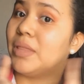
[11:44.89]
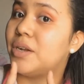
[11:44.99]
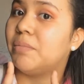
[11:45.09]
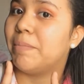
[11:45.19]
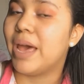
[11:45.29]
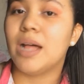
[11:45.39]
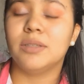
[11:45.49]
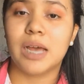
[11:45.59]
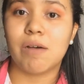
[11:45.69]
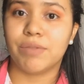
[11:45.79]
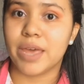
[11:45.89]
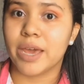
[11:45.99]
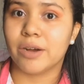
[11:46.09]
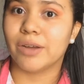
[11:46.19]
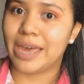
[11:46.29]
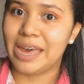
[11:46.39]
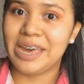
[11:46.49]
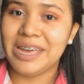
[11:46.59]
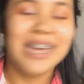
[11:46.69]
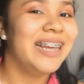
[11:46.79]
little bell down there,
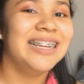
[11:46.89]
okay?